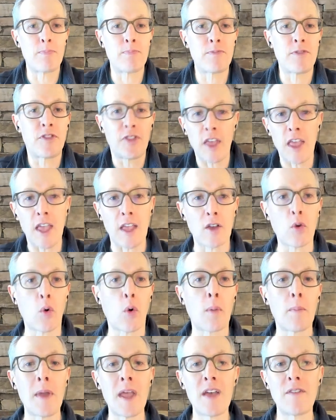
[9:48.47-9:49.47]
think
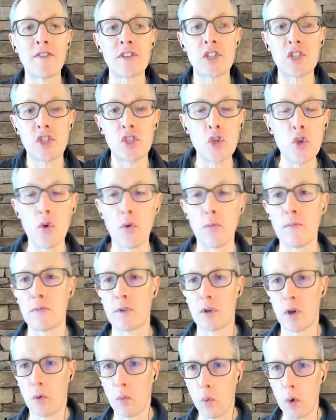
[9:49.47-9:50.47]
or may have assumed
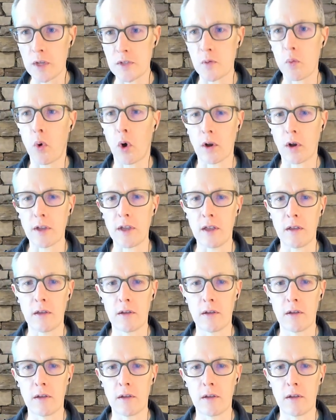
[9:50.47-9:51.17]
was working.